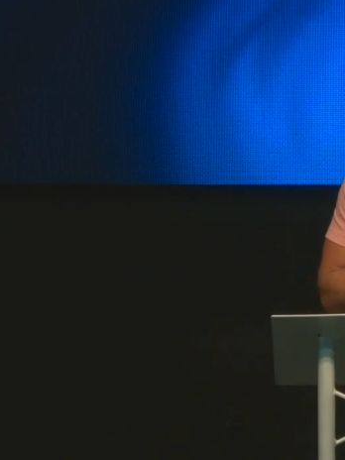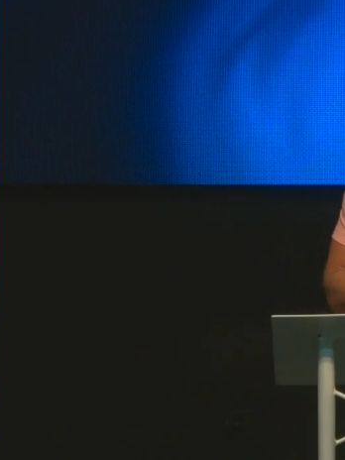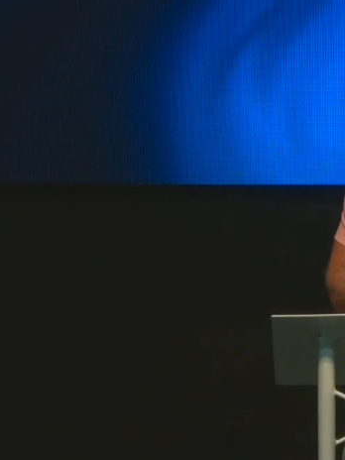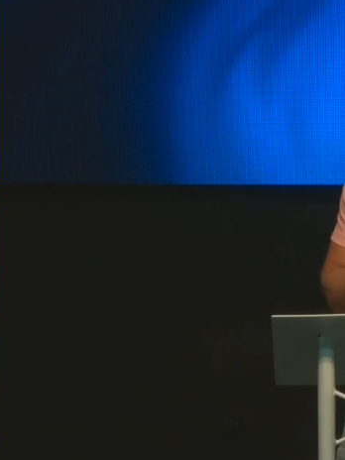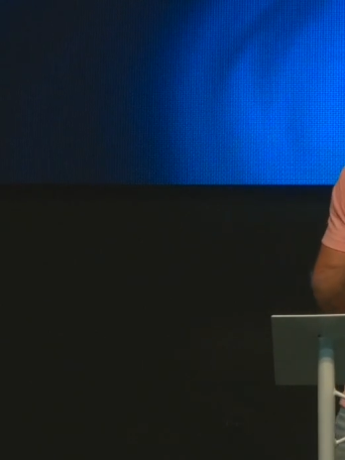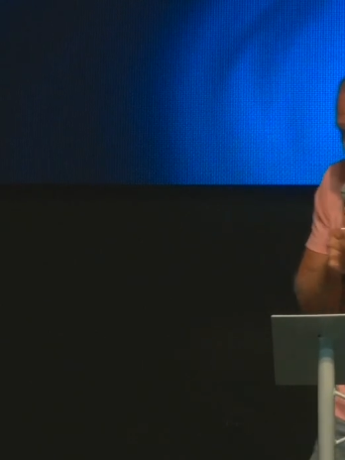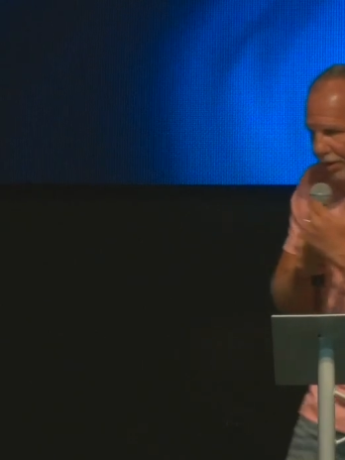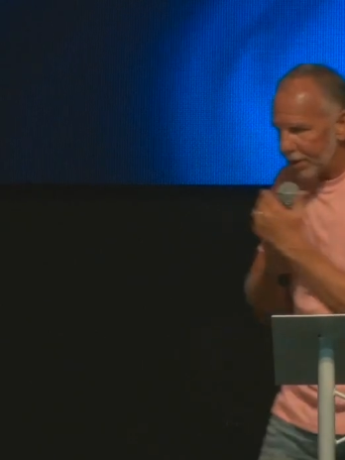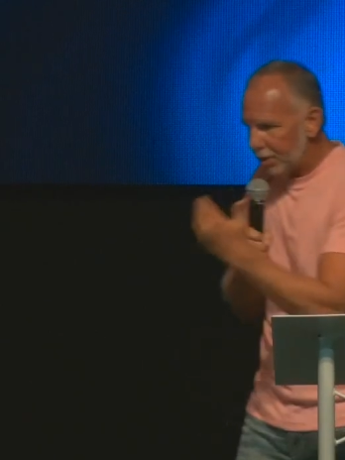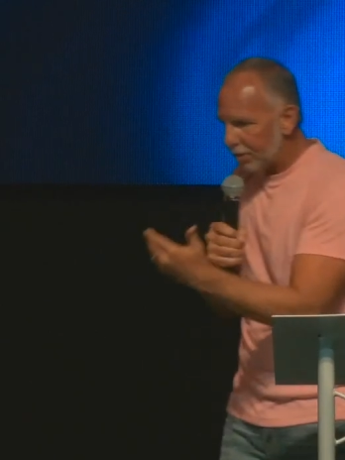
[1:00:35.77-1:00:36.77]
If you're here this
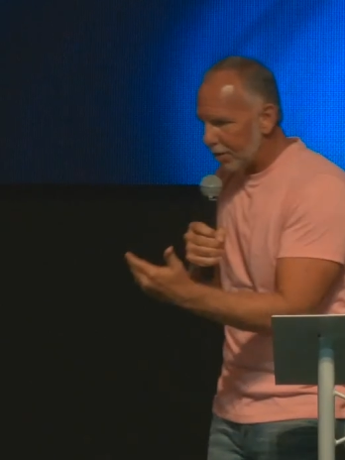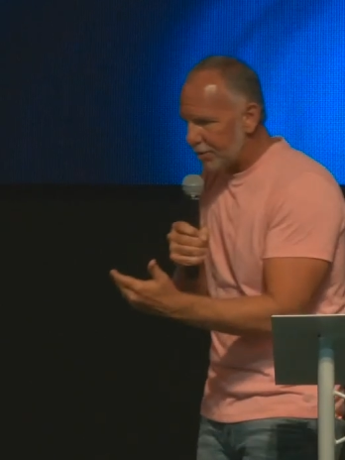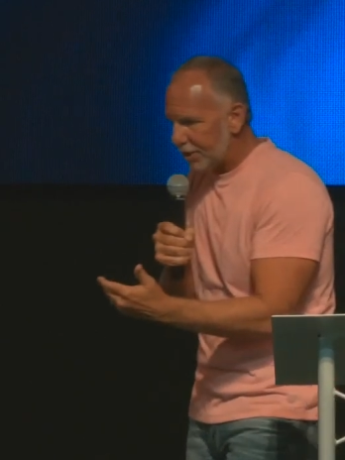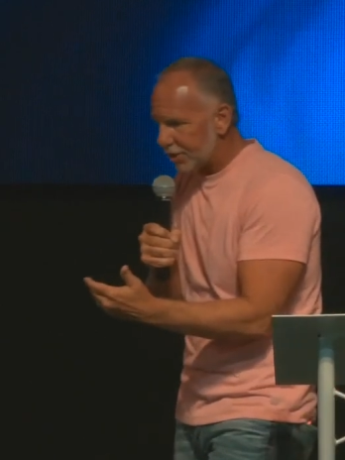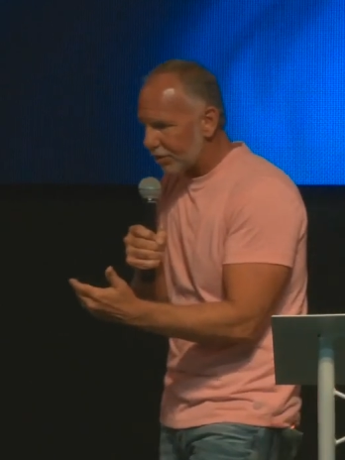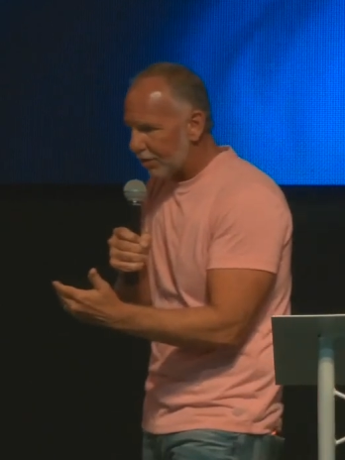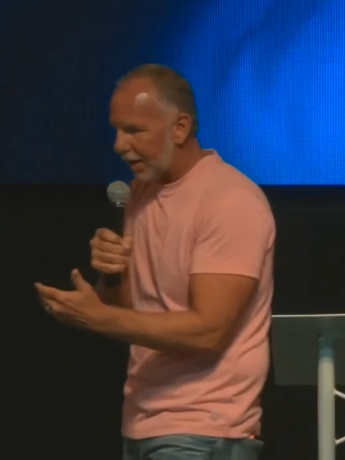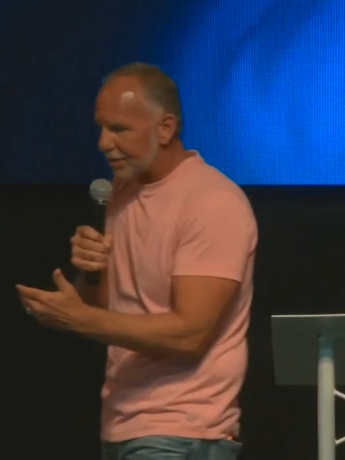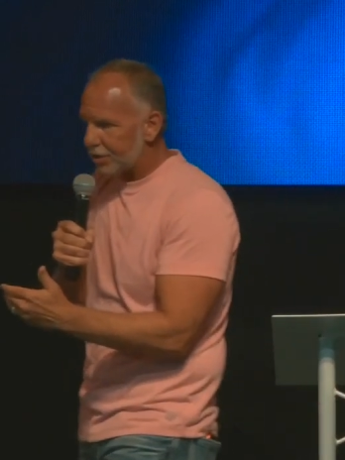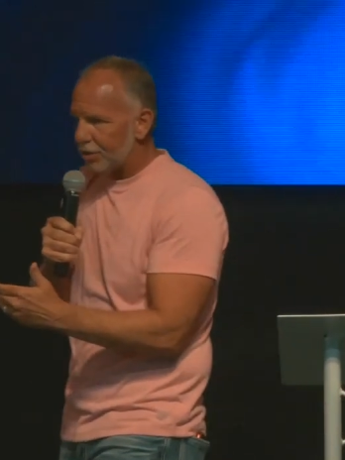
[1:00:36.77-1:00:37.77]
morning, you don't know Jesus
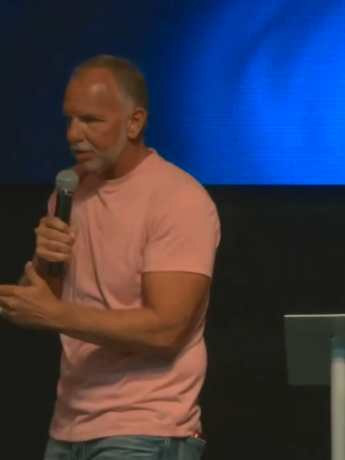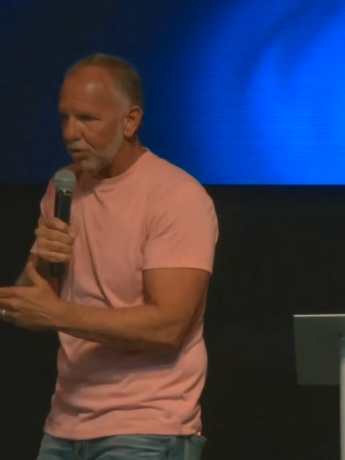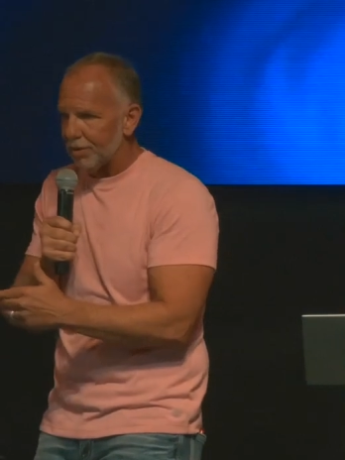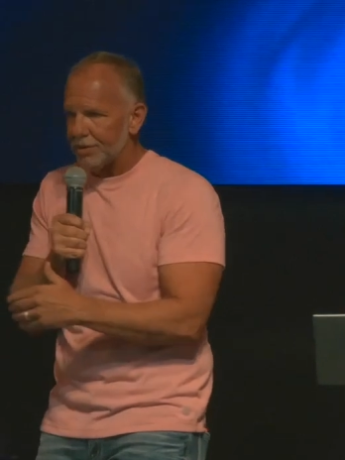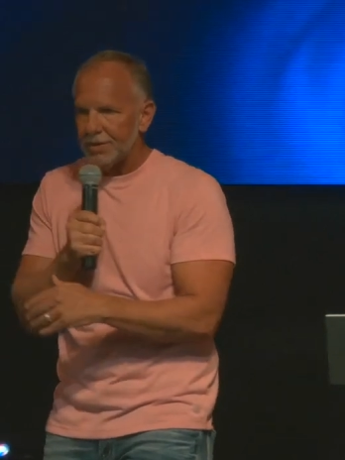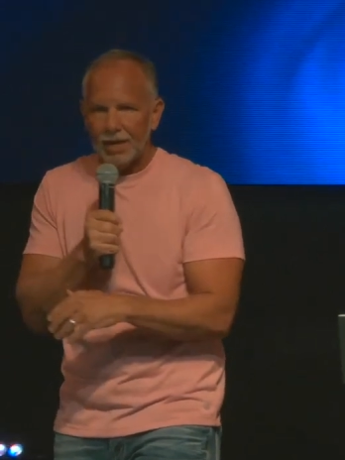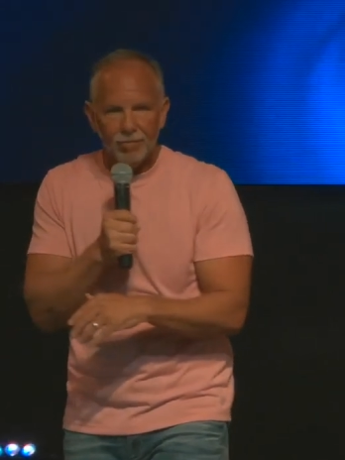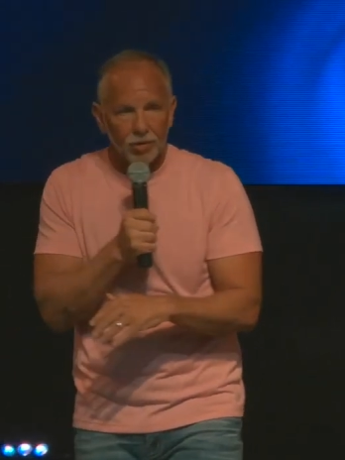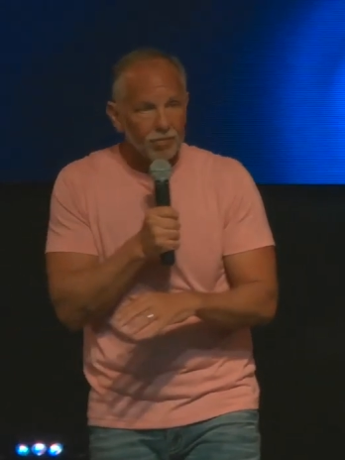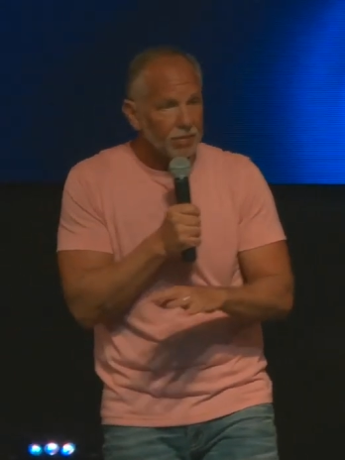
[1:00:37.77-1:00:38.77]
Christ as your Lord and
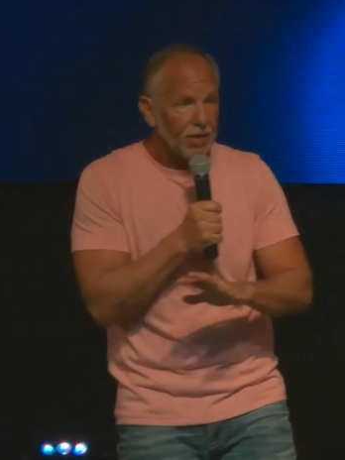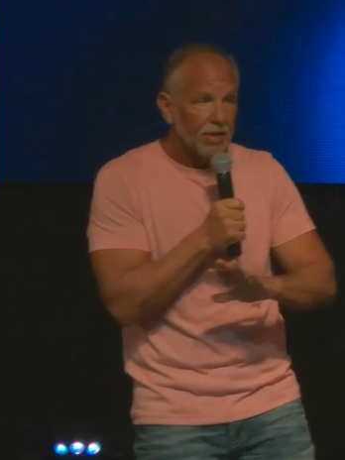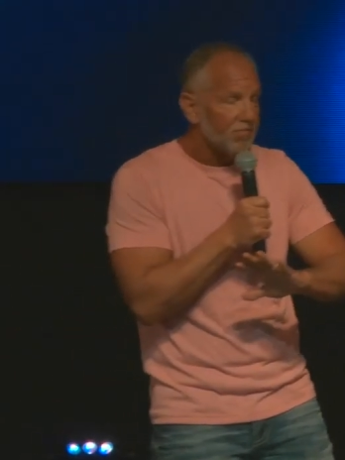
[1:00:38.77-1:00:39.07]
Savior.